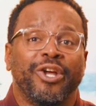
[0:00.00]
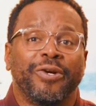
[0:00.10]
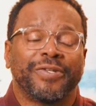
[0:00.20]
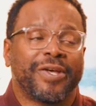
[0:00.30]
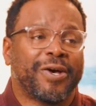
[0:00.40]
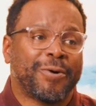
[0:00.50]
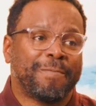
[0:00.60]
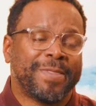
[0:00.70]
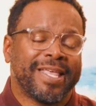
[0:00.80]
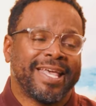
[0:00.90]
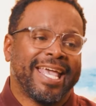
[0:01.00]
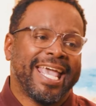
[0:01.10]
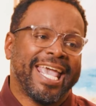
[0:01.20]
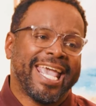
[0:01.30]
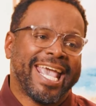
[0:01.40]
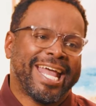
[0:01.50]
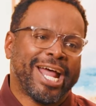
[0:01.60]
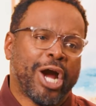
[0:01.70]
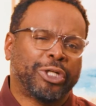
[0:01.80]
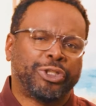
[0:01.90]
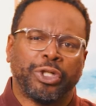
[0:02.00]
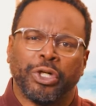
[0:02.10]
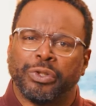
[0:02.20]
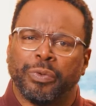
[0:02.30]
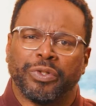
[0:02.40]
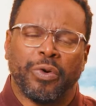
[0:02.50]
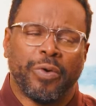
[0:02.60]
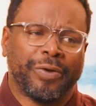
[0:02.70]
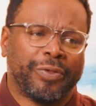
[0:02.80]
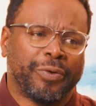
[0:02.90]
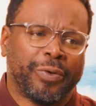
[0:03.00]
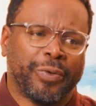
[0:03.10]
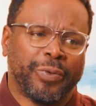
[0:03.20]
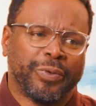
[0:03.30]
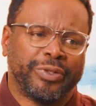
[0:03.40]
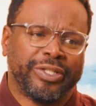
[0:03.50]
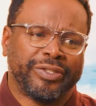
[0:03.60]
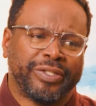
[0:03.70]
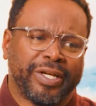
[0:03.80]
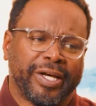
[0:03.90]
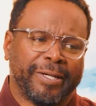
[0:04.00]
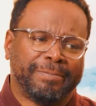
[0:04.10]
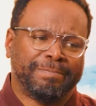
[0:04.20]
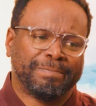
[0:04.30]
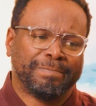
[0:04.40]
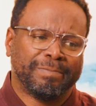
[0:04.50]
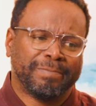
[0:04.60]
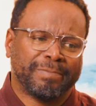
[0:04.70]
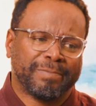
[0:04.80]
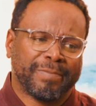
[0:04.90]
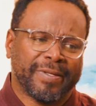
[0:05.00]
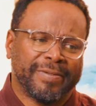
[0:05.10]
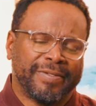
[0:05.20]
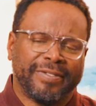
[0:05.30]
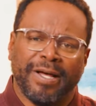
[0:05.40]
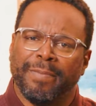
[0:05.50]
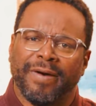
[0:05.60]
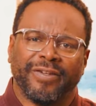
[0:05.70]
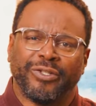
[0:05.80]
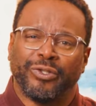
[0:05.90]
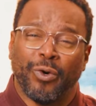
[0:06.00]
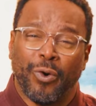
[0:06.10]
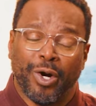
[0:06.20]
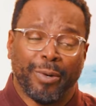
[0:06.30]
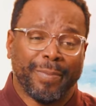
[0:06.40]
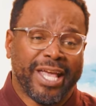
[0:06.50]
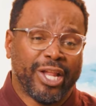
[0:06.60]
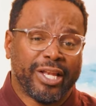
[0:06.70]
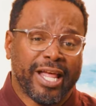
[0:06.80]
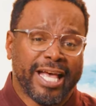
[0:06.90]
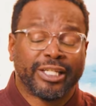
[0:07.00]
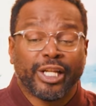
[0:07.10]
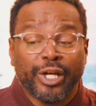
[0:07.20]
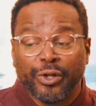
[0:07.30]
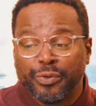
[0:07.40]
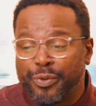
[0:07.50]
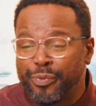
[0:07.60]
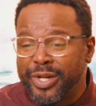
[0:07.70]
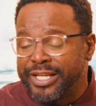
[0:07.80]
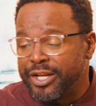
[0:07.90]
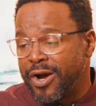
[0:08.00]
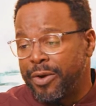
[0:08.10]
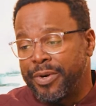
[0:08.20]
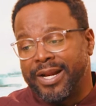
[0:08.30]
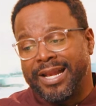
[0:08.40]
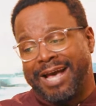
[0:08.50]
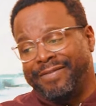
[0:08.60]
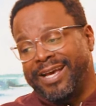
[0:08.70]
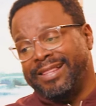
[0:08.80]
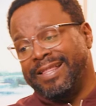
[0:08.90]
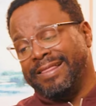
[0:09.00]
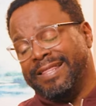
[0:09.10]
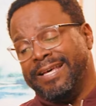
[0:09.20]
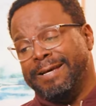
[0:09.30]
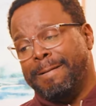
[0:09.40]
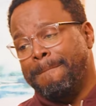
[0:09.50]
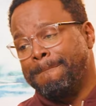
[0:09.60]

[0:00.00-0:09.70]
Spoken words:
years ago, and our church was going through just something of a storm. And as leaders, we really didn't know how we were going to navigate that thing.